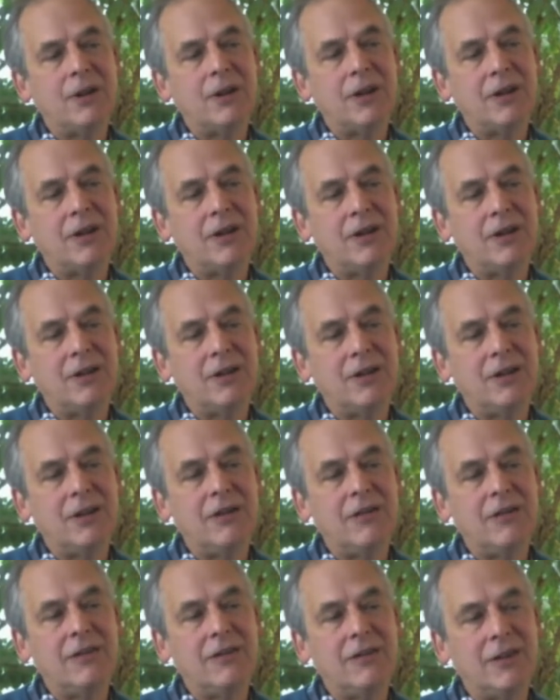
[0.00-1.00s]
it
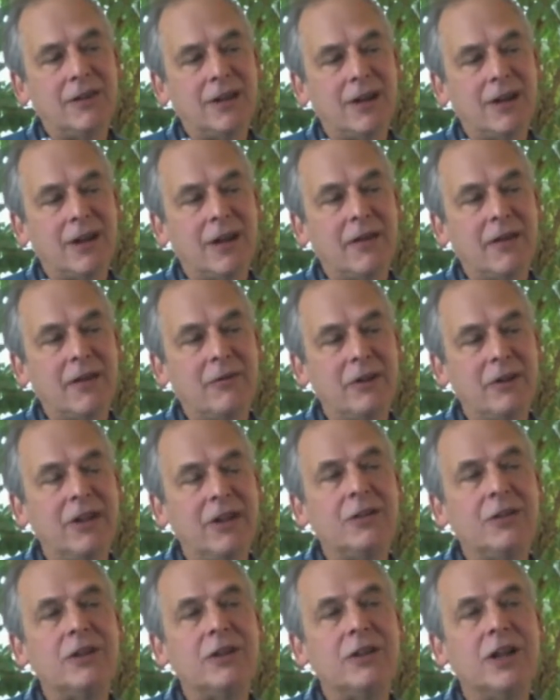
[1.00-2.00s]
needs. Uh, I think we need
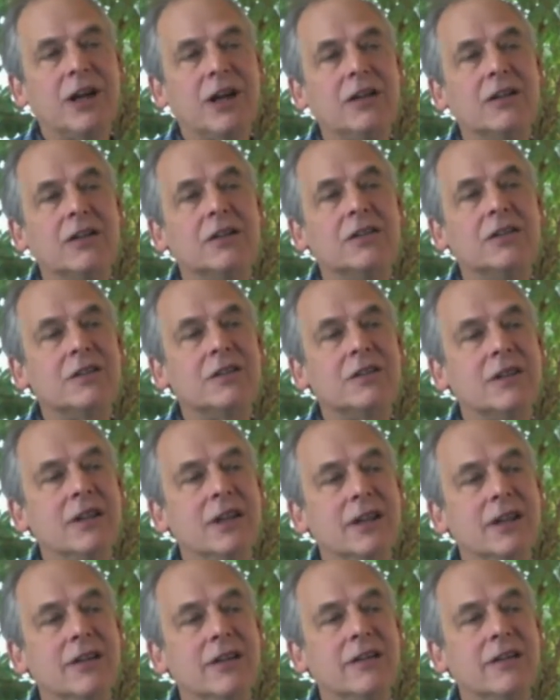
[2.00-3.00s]
to acknowledge that